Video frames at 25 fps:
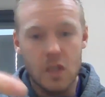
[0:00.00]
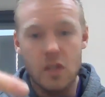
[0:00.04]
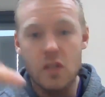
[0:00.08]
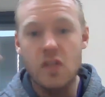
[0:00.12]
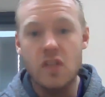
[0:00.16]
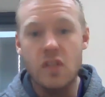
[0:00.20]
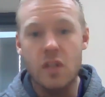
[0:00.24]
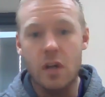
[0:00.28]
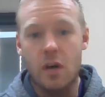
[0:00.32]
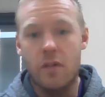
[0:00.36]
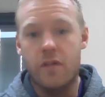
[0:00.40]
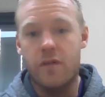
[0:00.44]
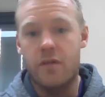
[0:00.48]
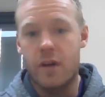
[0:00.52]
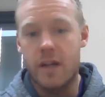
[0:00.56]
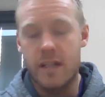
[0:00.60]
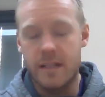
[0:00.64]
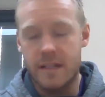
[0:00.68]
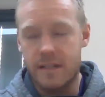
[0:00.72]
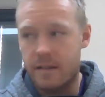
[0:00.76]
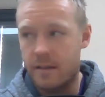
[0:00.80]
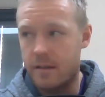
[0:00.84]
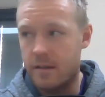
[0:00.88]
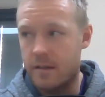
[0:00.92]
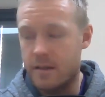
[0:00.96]
So for
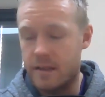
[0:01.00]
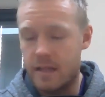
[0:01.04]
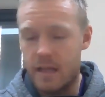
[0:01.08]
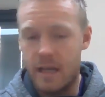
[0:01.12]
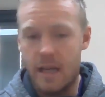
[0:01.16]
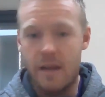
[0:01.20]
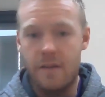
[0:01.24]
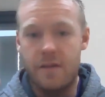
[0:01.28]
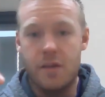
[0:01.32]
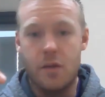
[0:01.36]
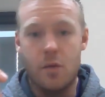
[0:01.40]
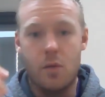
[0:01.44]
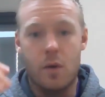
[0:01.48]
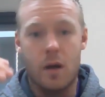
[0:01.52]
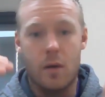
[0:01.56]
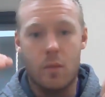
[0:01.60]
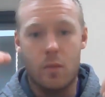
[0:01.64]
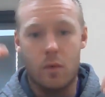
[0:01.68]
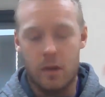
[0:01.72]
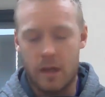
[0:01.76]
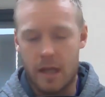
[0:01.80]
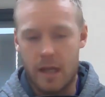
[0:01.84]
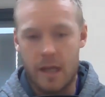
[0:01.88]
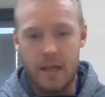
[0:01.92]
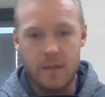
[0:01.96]
instance, if you are
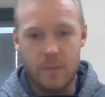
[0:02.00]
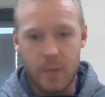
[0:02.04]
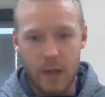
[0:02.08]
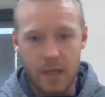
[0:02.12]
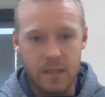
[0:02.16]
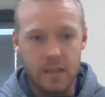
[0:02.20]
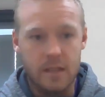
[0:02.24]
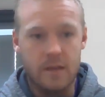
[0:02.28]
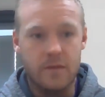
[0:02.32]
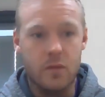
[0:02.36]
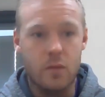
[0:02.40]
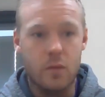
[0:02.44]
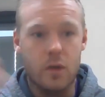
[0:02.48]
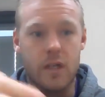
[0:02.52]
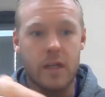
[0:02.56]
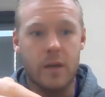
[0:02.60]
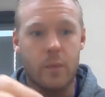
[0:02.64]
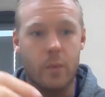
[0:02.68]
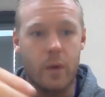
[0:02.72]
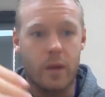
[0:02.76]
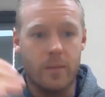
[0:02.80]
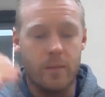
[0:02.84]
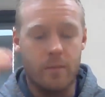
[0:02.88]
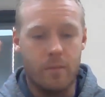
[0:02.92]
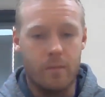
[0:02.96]
like, especially if you're working
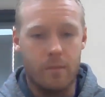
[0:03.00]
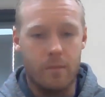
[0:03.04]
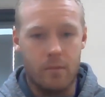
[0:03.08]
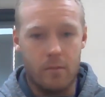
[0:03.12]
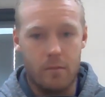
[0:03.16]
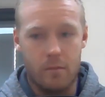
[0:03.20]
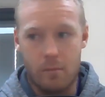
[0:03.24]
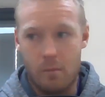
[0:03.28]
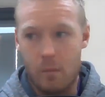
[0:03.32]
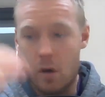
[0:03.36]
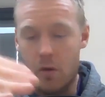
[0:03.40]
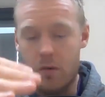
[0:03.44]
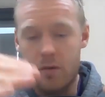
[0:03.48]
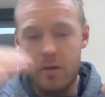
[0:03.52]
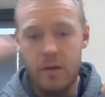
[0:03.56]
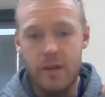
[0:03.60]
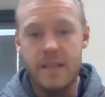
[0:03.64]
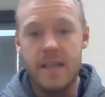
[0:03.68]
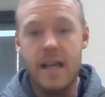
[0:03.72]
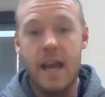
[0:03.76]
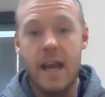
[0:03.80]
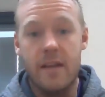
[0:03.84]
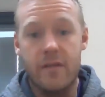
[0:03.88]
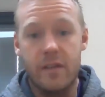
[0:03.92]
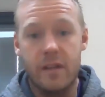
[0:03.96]
with moderate
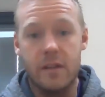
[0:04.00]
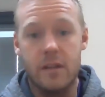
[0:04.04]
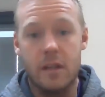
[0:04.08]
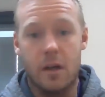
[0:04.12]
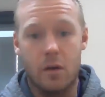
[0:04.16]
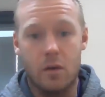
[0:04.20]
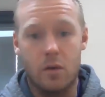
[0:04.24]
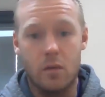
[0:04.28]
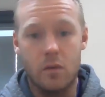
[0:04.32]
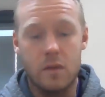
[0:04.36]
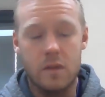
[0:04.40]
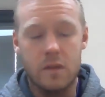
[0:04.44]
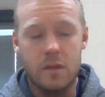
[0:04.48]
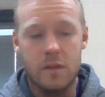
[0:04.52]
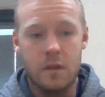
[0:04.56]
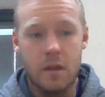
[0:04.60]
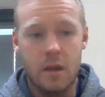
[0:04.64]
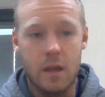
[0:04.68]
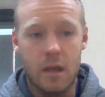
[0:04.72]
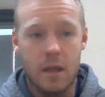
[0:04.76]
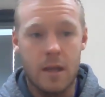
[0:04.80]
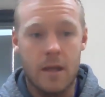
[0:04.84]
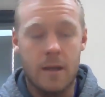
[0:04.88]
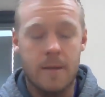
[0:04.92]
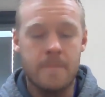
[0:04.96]
to heavy loads
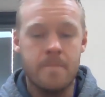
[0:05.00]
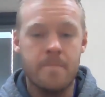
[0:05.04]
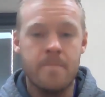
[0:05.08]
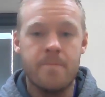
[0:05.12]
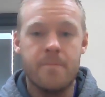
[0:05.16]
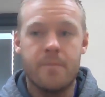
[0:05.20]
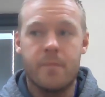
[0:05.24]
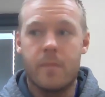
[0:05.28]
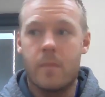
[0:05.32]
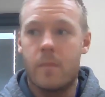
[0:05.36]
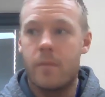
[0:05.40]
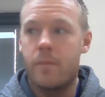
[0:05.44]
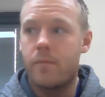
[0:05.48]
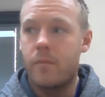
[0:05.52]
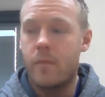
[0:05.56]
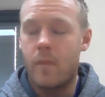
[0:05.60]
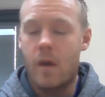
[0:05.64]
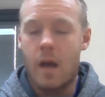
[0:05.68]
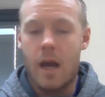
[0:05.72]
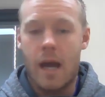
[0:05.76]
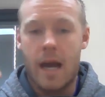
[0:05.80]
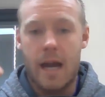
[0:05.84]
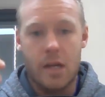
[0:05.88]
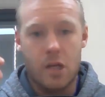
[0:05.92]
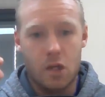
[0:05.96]

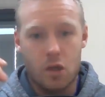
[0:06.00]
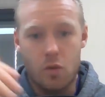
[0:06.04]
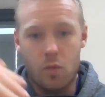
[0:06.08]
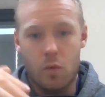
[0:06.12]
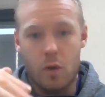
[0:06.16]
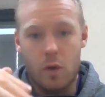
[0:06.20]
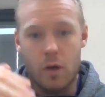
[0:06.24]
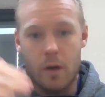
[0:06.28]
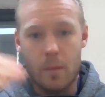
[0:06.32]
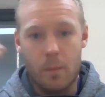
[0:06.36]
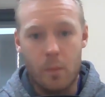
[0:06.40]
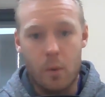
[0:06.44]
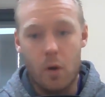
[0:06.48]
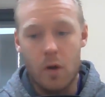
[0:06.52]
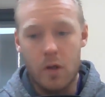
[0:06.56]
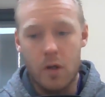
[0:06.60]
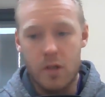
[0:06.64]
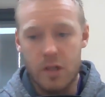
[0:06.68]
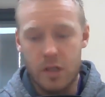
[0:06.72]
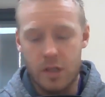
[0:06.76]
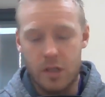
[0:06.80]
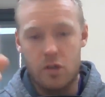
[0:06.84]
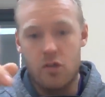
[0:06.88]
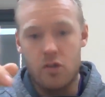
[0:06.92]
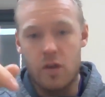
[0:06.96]
and you want to push
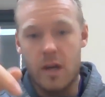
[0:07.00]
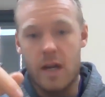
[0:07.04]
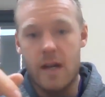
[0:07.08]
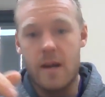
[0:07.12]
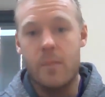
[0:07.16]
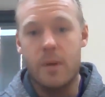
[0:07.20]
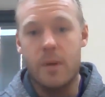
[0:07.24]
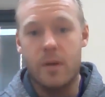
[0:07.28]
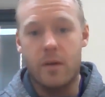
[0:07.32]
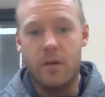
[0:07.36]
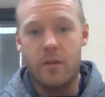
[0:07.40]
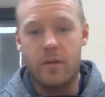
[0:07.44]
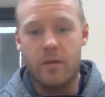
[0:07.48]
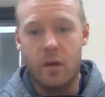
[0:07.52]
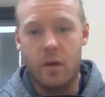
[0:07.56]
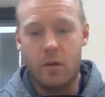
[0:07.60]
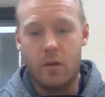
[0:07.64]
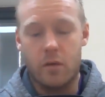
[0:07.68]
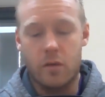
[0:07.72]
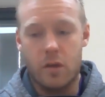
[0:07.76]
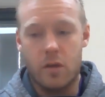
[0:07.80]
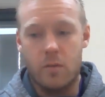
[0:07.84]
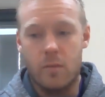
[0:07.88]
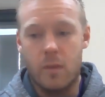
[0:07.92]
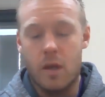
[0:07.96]
and you're trying to build
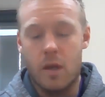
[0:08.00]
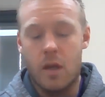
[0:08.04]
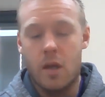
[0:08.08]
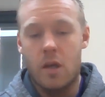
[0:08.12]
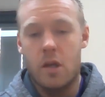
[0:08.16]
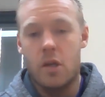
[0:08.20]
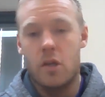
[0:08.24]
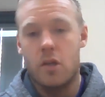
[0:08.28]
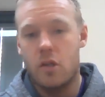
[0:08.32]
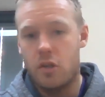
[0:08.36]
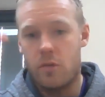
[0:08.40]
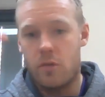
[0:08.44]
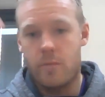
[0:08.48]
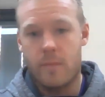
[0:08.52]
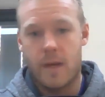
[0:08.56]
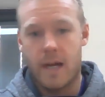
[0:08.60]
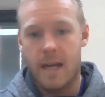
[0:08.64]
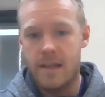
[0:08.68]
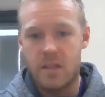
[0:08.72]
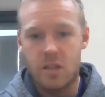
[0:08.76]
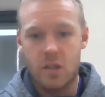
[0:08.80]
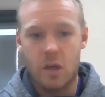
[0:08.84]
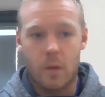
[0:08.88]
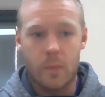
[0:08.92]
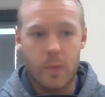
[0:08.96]
volume, you might
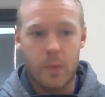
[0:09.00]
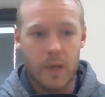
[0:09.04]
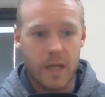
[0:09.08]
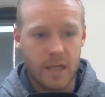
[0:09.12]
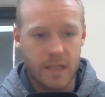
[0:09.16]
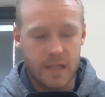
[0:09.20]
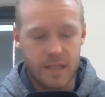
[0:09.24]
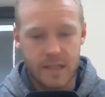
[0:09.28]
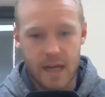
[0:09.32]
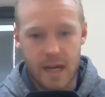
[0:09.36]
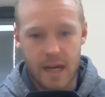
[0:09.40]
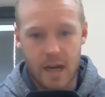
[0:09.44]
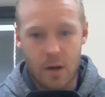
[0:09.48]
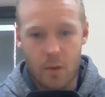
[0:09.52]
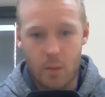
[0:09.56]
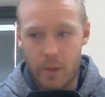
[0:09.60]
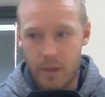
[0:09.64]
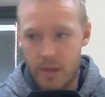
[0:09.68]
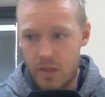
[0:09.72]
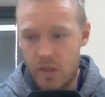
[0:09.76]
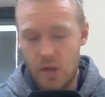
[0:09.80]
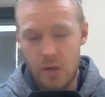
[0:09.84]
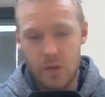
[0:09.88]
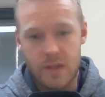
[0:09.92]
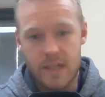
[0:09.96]
stop each set with
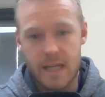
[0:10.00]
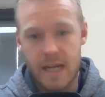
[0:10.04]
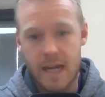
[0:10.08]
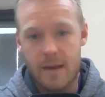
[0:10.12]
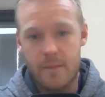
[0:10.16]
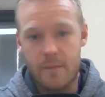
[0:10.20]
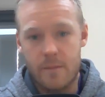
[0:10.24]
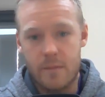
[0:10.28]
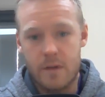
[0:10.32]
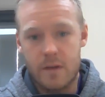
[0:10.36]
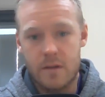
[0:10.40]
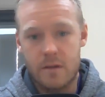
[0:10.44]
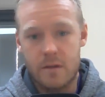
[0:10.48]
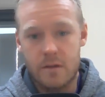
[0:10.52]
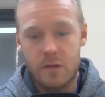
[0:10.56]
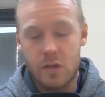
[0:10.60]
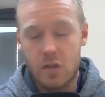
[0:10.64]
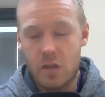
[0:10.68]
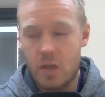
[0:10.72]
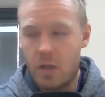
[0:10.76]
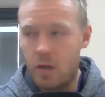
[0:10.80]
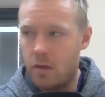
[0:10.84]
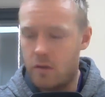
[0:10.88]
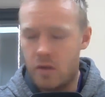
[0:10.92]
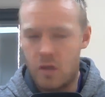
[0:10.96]
two steps.
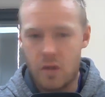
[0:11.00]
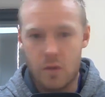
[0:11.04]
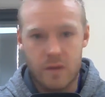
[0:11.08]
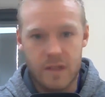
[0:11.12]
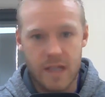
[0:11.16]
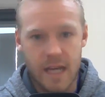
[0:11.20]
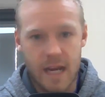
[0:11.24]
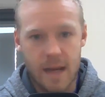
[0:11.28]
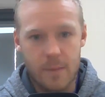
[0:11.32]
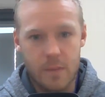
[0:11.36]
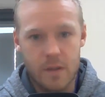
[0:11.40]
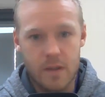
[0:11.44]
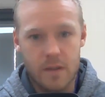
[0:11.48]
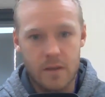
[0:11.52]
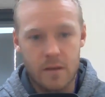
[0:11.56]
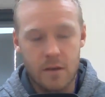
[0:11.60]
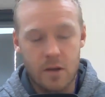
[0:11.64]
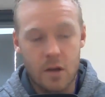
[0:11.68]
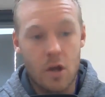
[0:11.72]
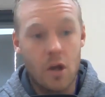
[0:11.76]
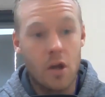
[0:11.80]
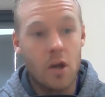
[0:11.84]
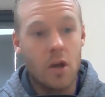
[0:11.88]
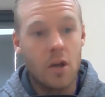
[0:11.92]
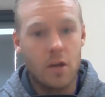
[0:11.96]

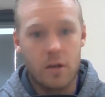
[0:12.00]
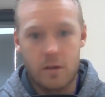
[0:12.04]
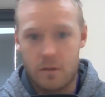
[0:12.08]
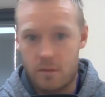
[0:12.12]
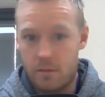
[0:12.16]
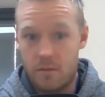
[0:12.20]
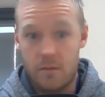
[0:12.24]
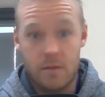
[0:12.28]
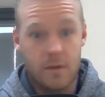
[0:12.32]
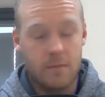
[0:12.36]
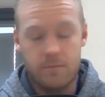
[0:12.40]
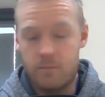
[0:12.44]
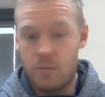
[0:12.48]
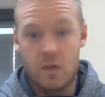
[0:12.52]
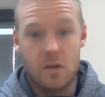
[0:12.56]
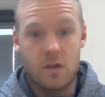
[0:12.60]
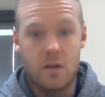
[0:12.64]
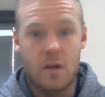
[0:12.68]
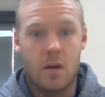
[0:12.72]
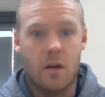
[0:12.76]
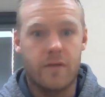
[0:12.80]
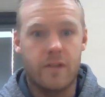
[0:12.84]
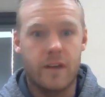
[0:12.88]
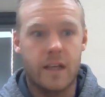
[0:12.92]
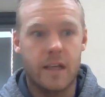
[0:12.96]
It's
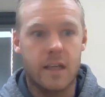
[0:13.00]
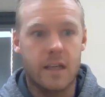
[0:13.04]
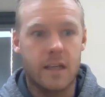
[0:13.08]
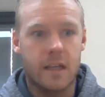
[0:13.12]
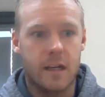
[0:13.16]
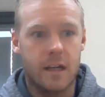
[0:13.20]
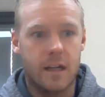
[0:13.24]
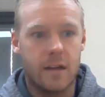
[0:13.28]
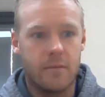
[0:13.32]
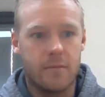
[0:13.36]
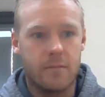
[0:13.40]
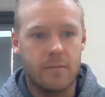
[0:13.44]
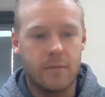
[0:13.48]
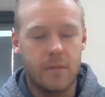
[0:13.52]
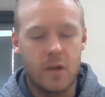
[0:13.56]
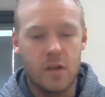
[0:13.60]
coffee kicking in.